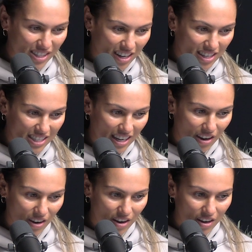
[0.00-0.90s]
I'm excited to
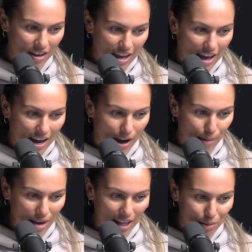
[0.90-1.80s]
see her.
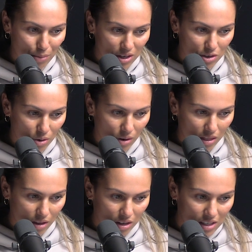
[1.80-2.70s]
Um, Ali
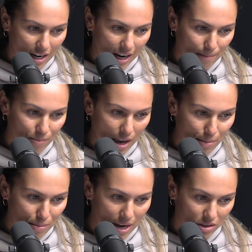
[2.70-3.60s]
Brigginshaw at 13,
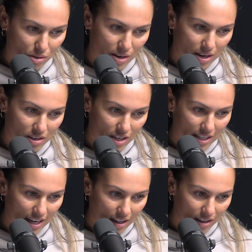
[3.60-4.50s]
Emma Manzelmann,
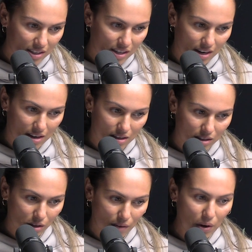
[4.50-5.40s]
Jessica Elliston,
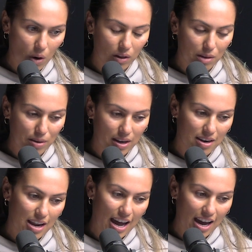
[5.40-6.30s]
Sophie
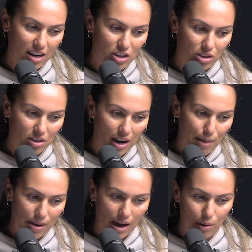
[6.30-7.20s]
Holyman, and
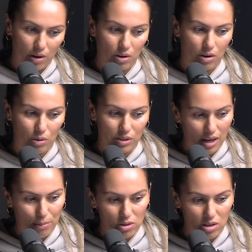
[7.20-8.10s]
Shania Power, who
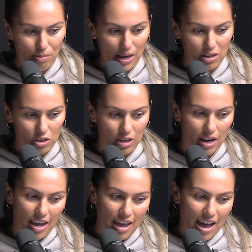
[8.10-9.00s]
has come onto the
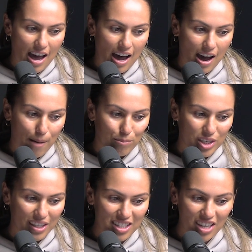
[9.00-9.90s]
bench. Yep.
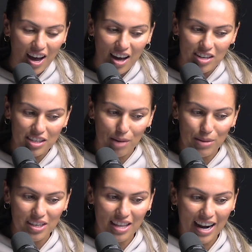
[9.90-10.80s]
Um, Talisha Harden's
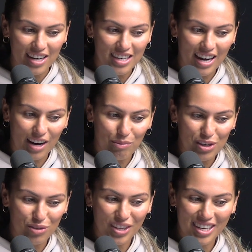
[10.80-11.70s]
come into the A team,
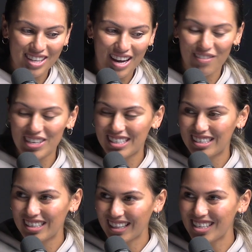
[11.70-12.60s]
which is really exciting for
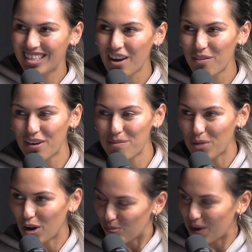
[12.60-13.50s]
Talisha. We
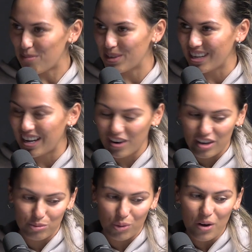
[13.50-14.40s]
both played beside
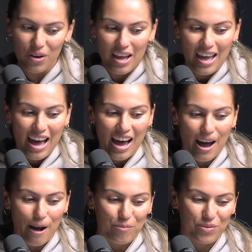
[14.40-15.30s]
her as well. Mm-hmm.
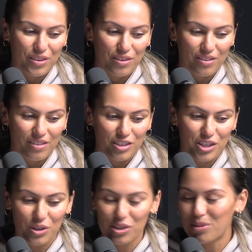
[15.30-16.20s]
Um,
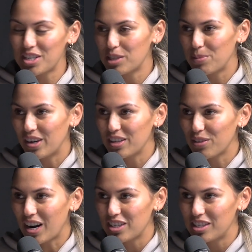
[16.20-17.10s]
she's got so much
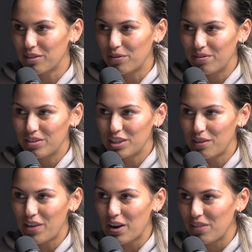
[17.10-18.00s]
experience, right? She's a
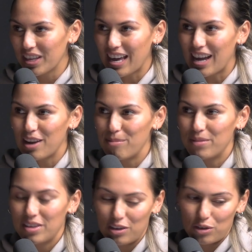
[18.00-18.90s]
she's a vet of the
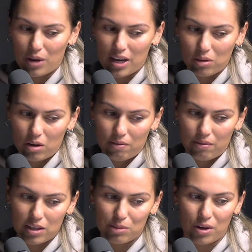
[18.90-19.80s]
game. Yeah, she'll add a lot
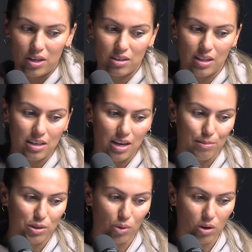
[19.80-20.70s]
of experience to that
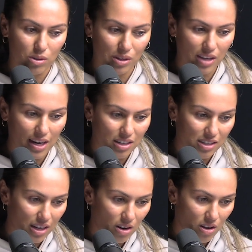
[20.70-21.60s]
team as well. So exciting
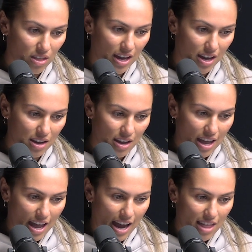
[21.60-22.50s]
to see her there.
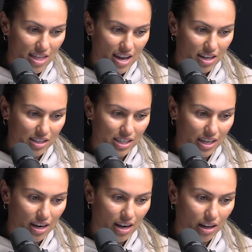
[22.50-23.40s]
And then
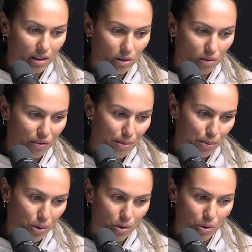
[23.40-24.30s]
Sienna
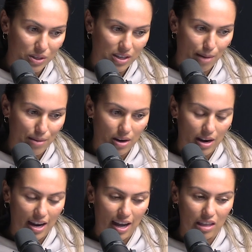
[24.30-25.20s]
Lofipo, who has come
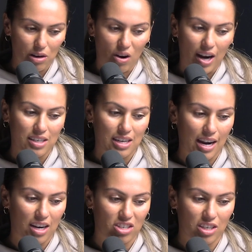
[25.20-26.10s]
in at the
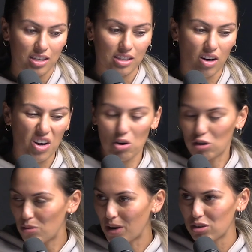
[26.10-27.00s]
19. She I don't
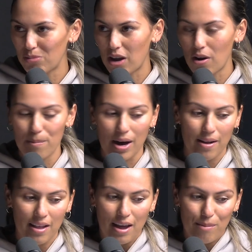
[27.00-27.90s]
know too much about her,
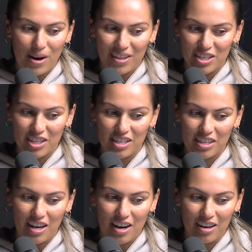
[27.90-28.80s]
but apparently she's
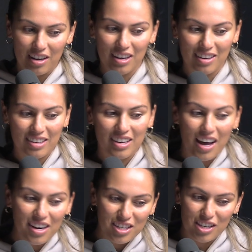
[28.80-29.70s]
a young
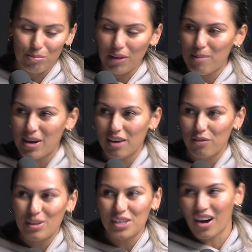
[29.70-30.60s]
gun. She's a
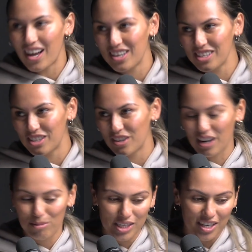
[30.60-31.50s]
playmaker from the Titans
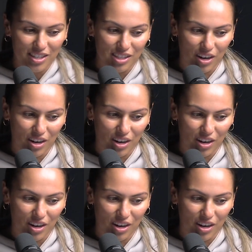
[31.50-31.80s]
who comes in.